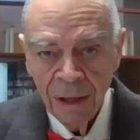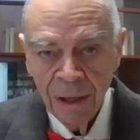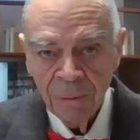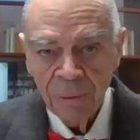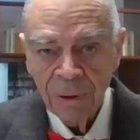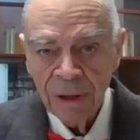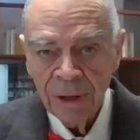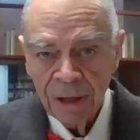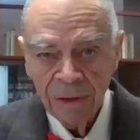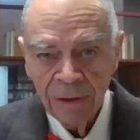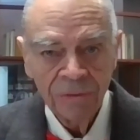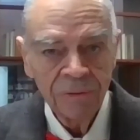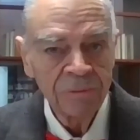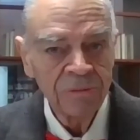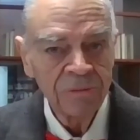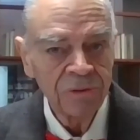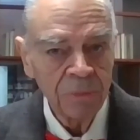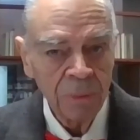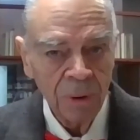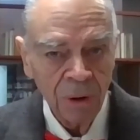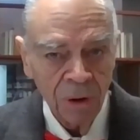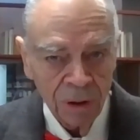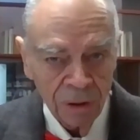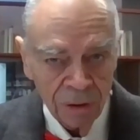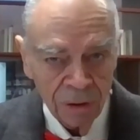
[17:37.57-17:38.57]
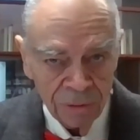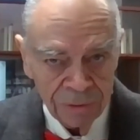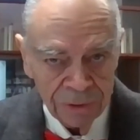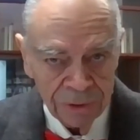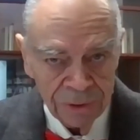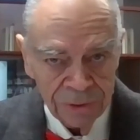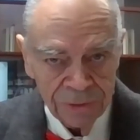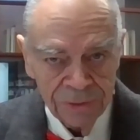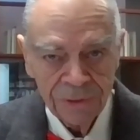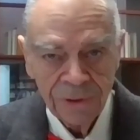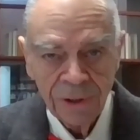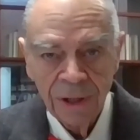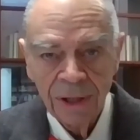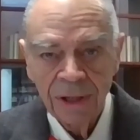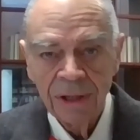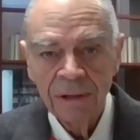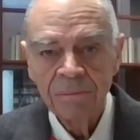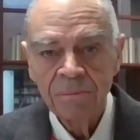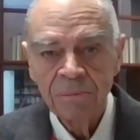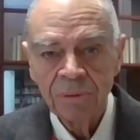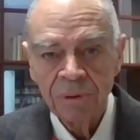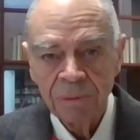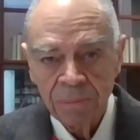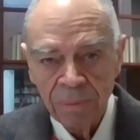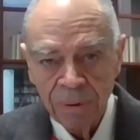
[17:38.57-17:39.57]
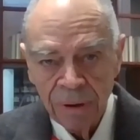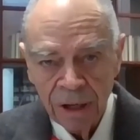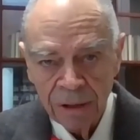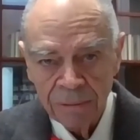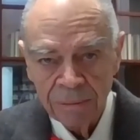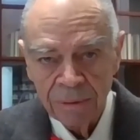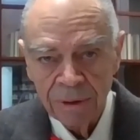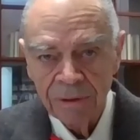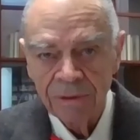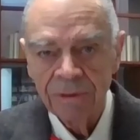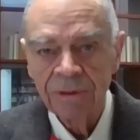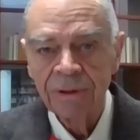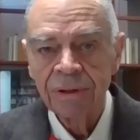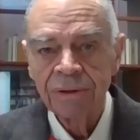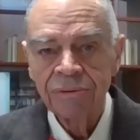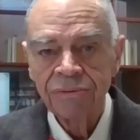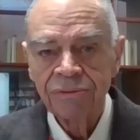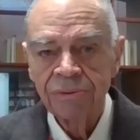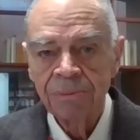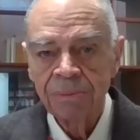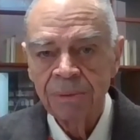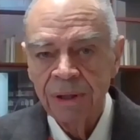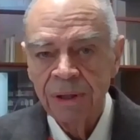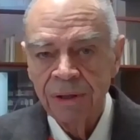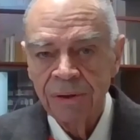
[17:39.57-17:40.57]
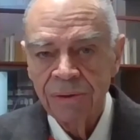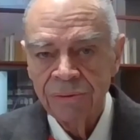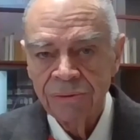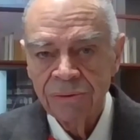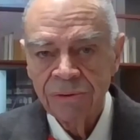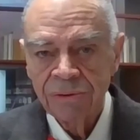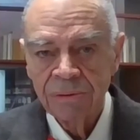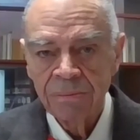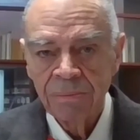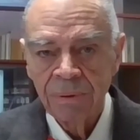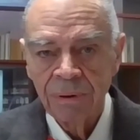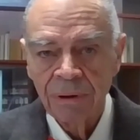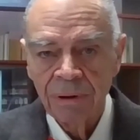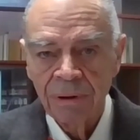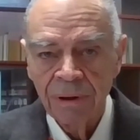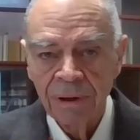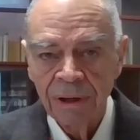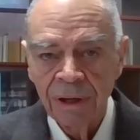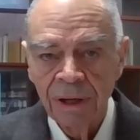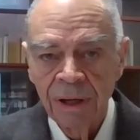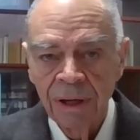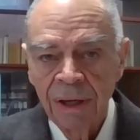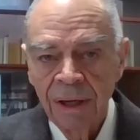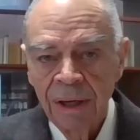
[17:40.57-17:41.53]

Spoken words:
We have them from all over the state, but primarily from the eastern part.